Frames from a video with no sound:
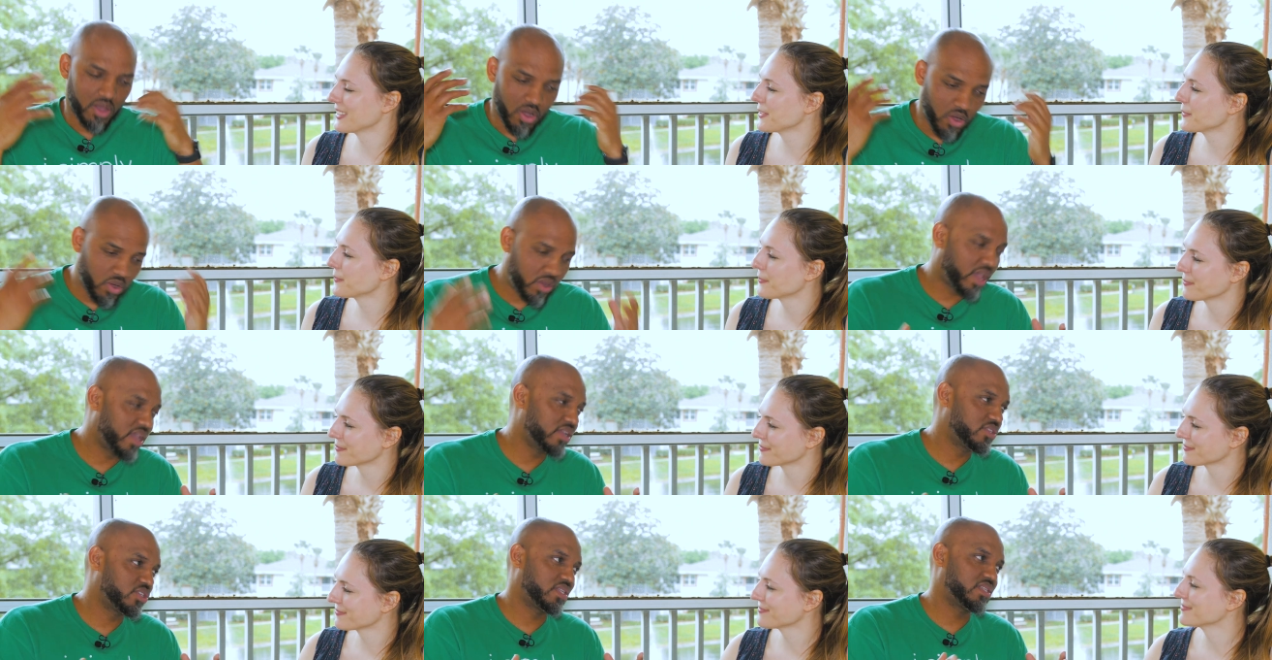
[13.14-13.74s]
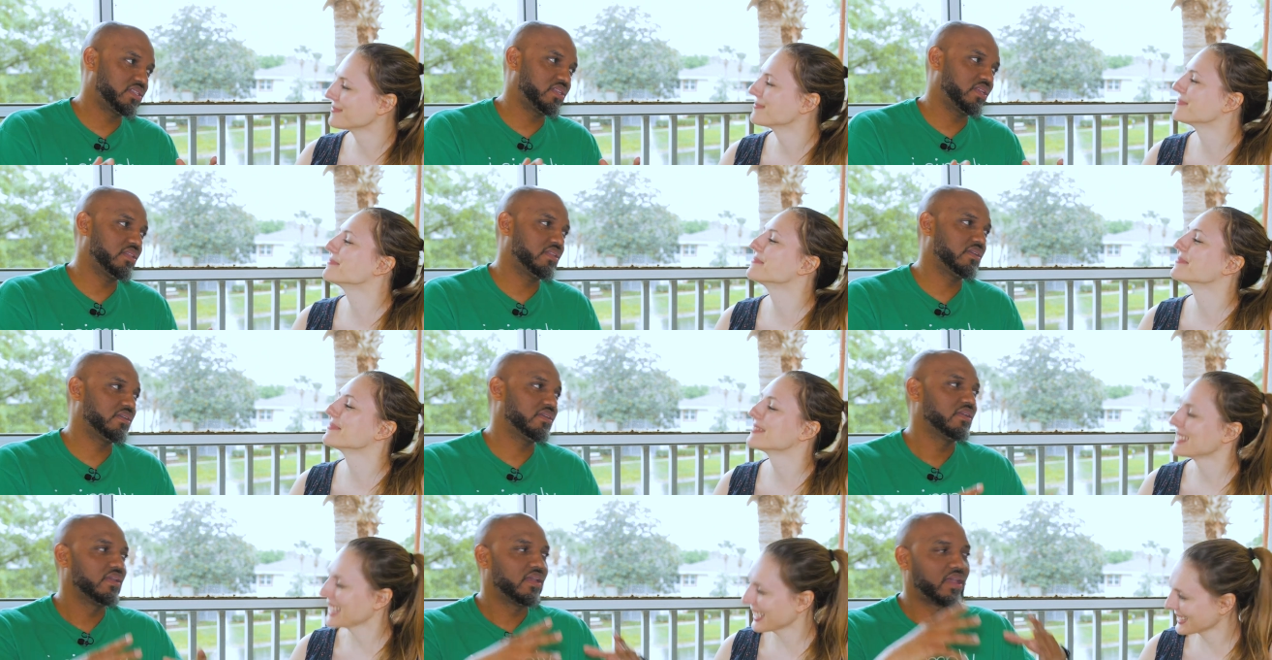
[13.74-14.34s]
Speaker 1: Okay,
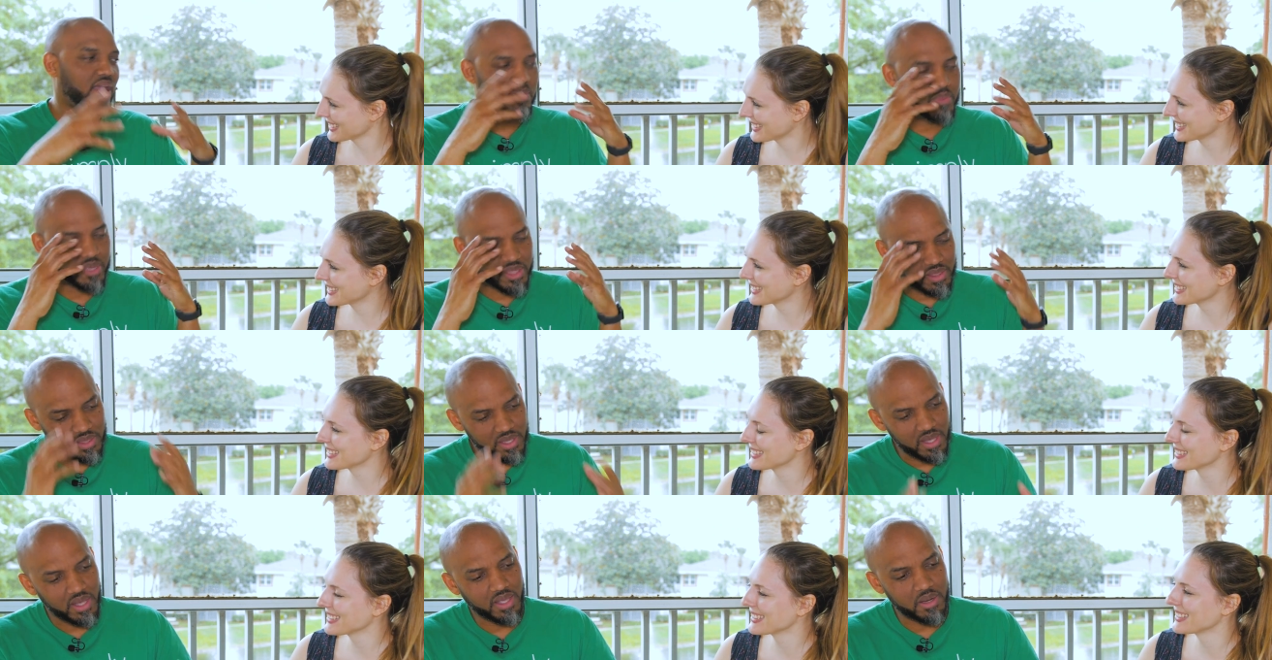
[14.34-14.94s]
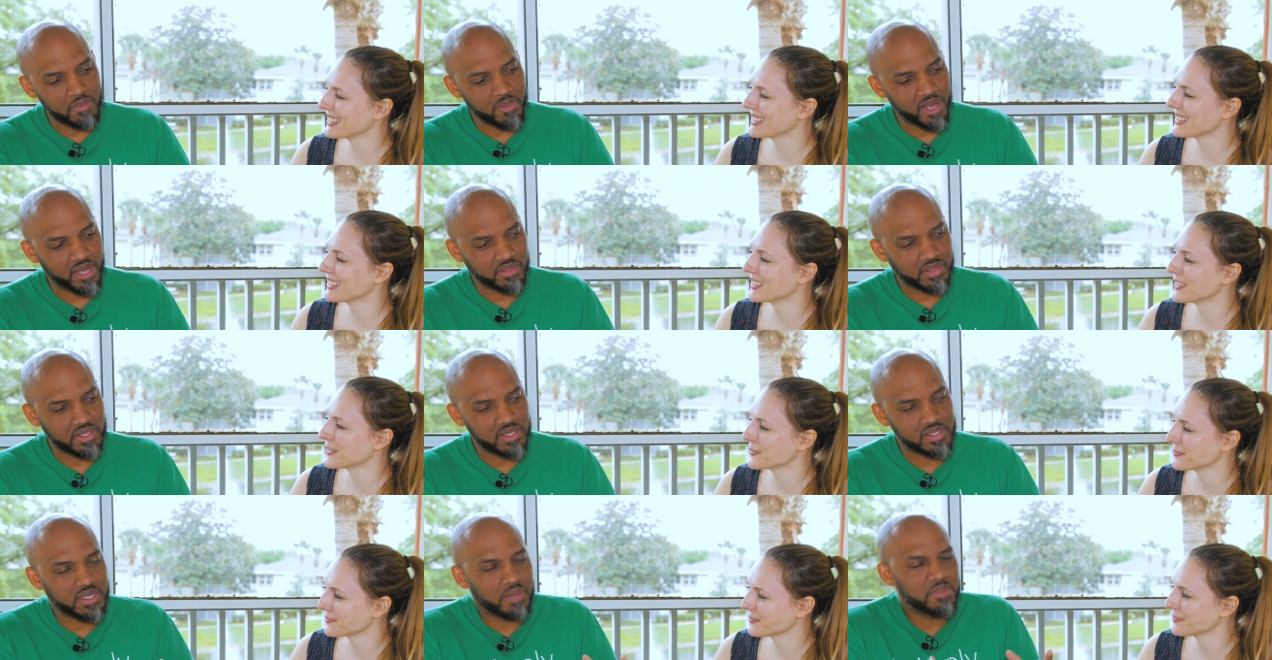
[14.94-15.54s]
Justyna, I've been thinking about
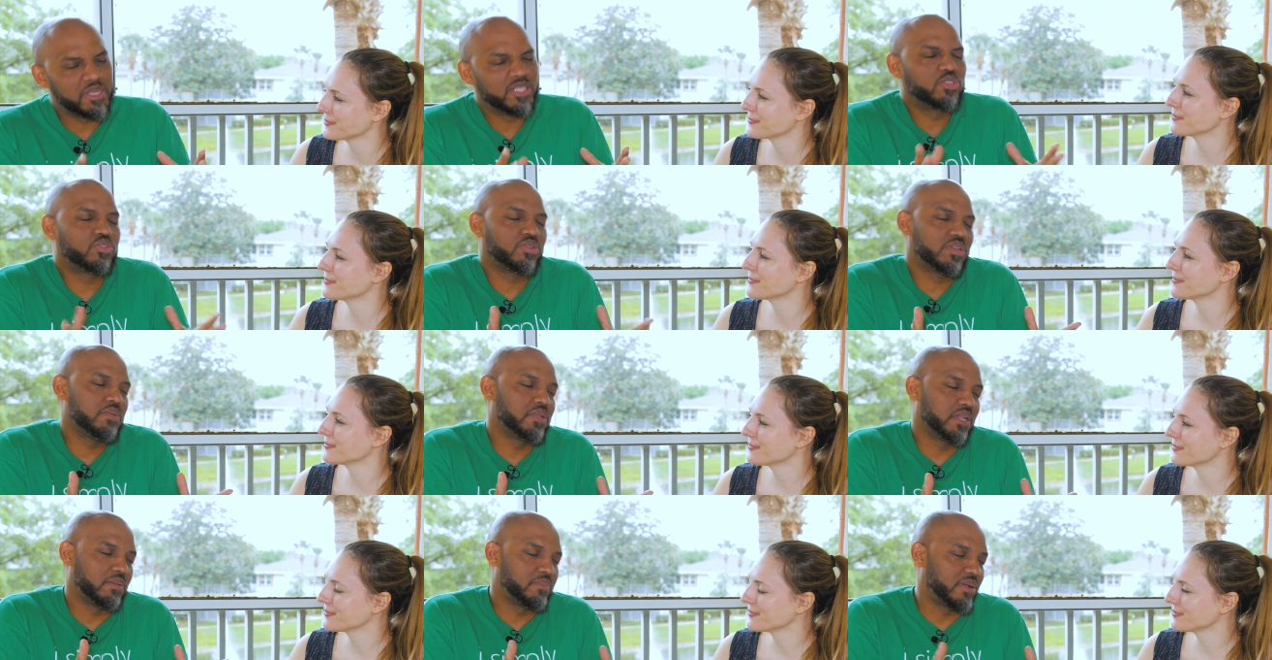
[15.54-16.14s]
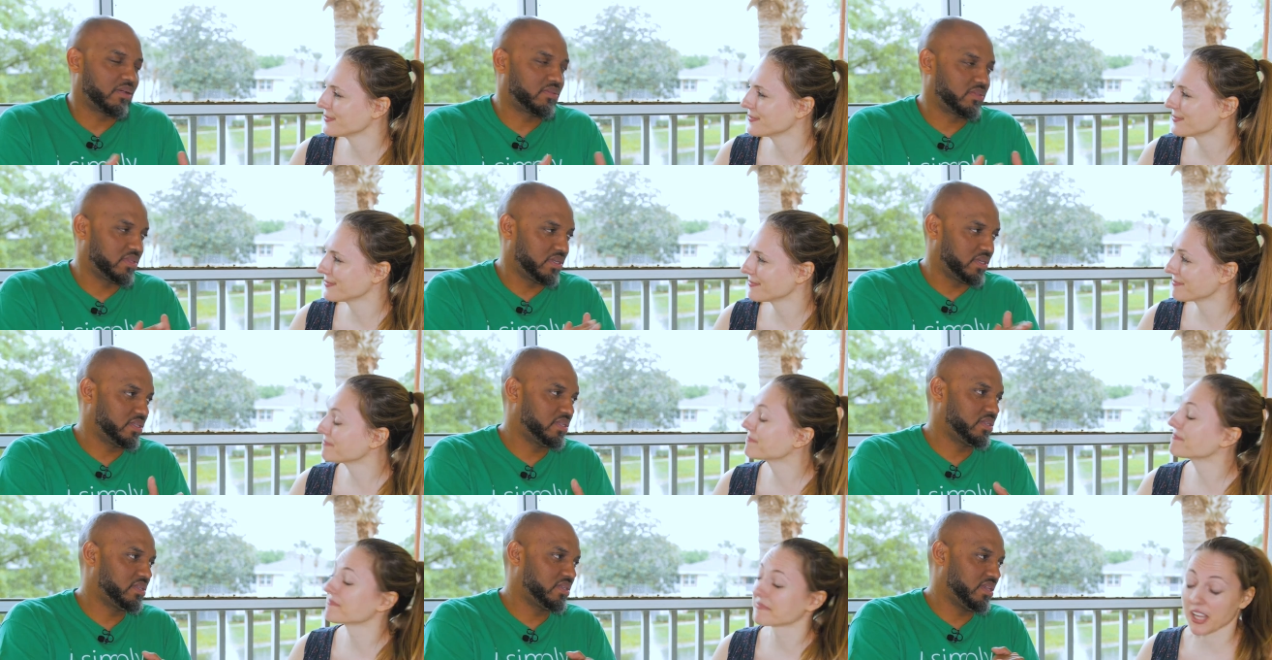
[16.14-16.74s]
this, I've been dreaming about
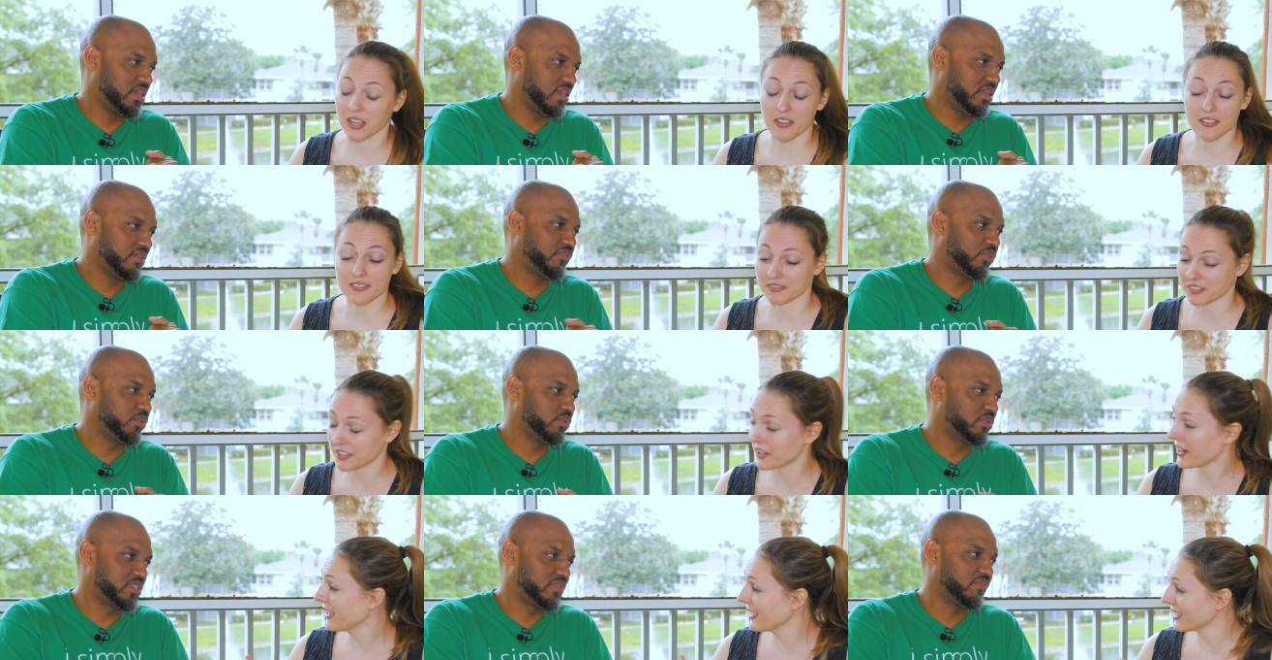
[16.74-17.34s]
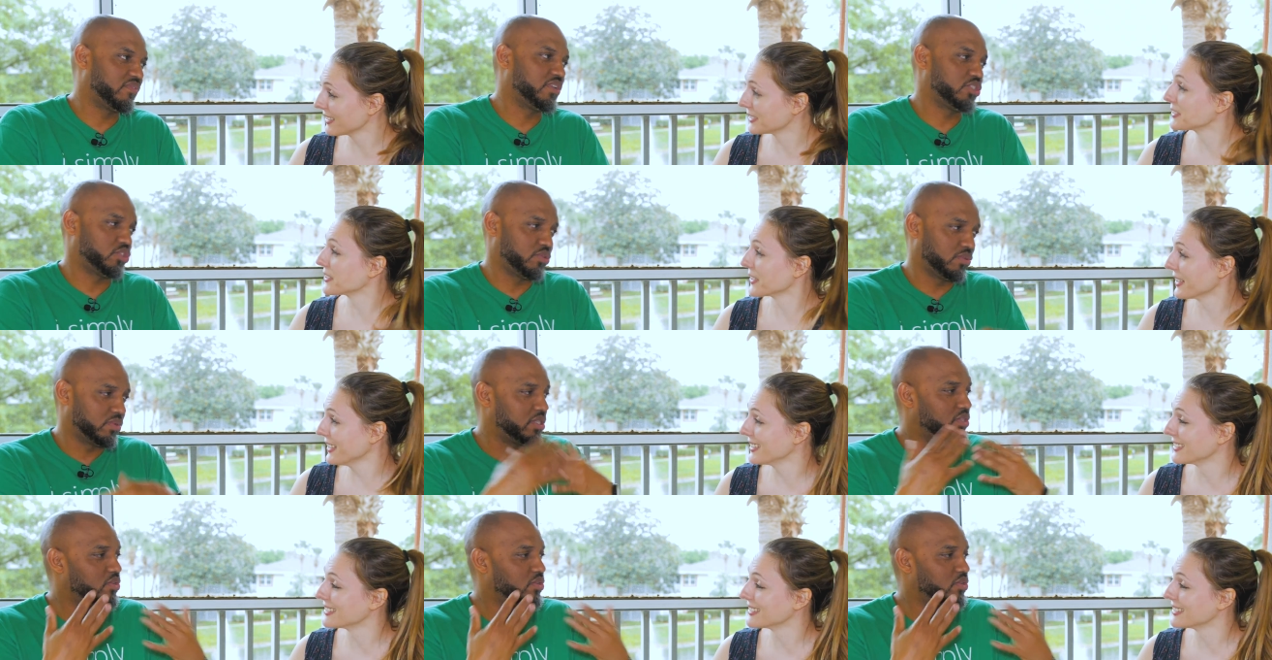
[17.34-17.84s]
this key influence great, of visual great.